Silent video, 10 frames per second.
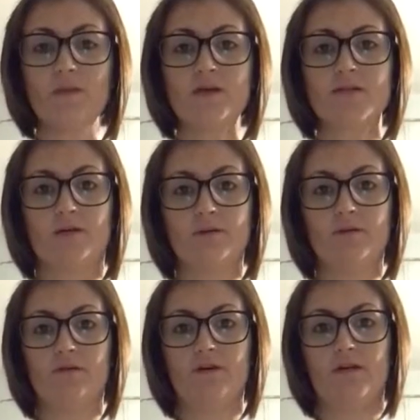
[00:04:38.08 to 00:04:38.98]
Some
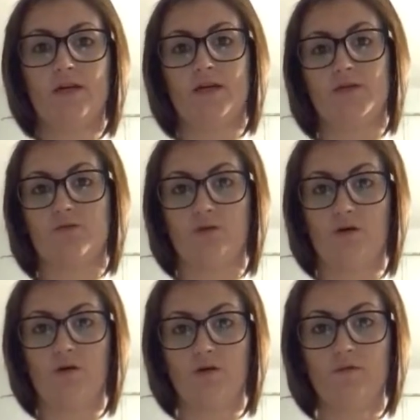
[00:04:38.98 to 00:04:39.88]
people feel like it's
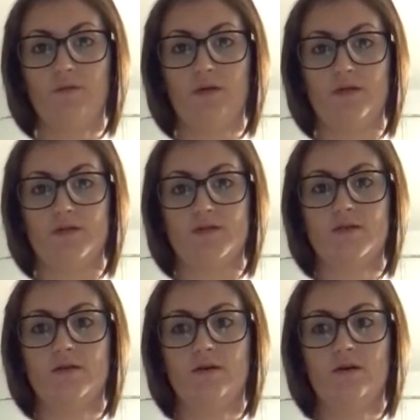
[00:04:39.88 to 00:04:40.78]
wrong
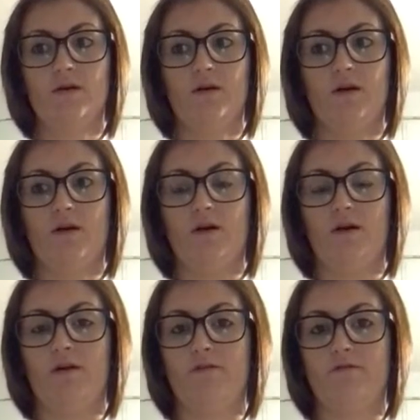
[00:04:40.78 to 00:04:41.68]
because
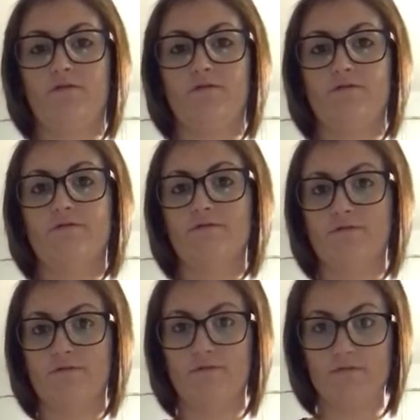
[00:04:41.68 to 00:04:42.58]
of
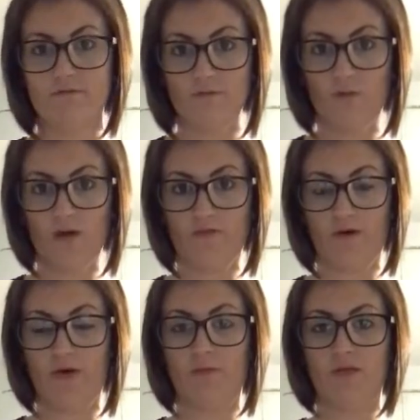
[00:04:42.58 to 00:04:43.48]
what I've
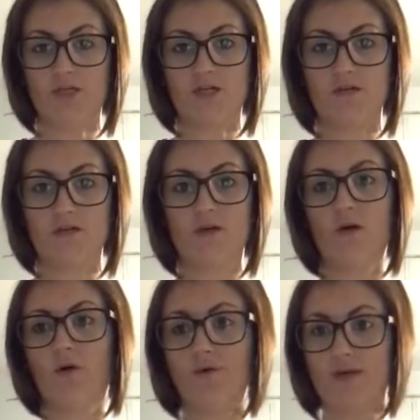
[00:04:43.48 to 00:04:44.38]
already mentioned,
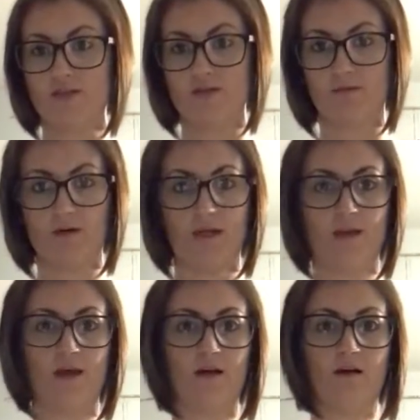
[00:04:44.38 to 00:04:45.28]
holding somebody
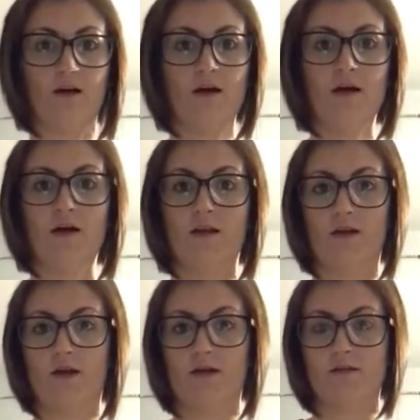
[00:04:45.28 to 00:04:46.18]
there,
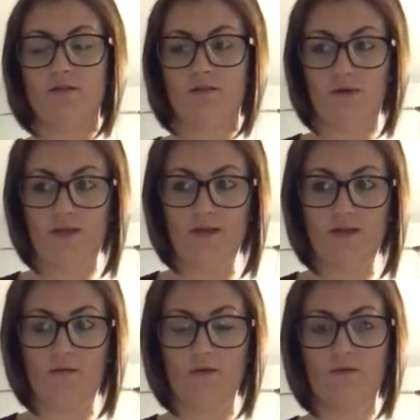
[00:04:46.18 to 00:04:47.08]
not doing
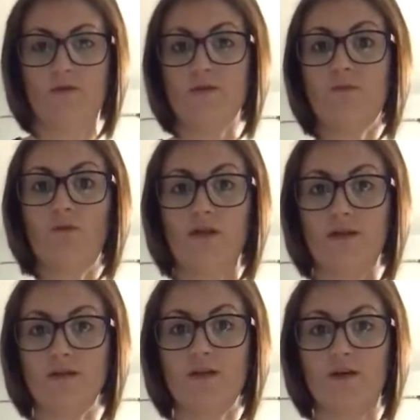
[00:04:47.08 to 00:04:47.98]
anything with them. When